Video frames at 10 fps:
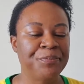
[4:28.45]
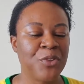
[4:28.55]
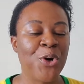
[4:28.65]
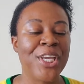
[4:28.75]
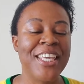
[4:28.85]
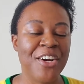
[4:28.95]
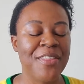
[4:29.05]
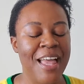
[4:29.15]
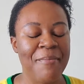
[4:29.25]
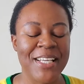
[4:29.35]
Or hear
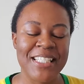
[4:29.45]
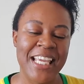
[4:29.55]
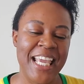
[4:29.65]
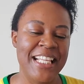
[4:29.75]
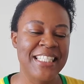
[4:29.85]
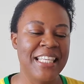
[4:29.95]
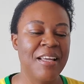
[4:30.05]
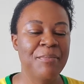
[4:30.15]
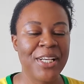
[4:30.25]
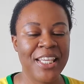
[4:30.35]
them, because I can't see
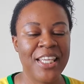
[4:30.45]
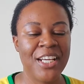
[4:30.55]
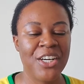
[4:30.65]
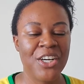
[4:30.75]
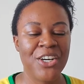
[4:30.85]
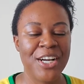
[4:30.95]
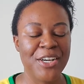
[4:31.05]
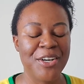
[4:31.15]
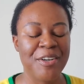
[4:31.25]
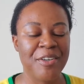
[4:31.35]
them, but hear her
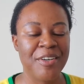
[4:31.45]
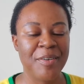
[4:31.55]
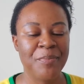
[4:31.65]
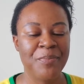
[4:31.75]
and her